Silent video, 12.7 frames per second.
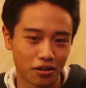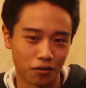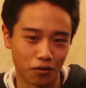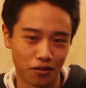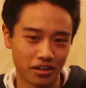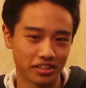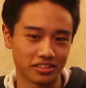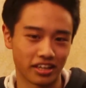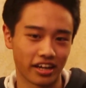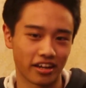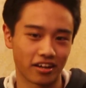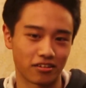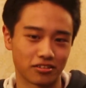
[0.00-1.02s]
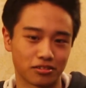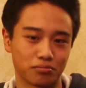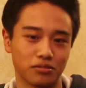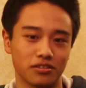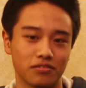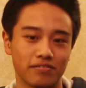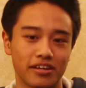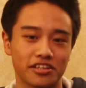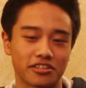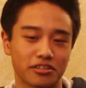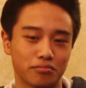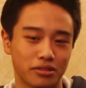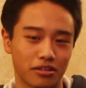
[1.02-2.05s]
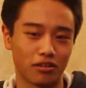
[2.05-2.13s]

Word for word: or his heirs will eventually be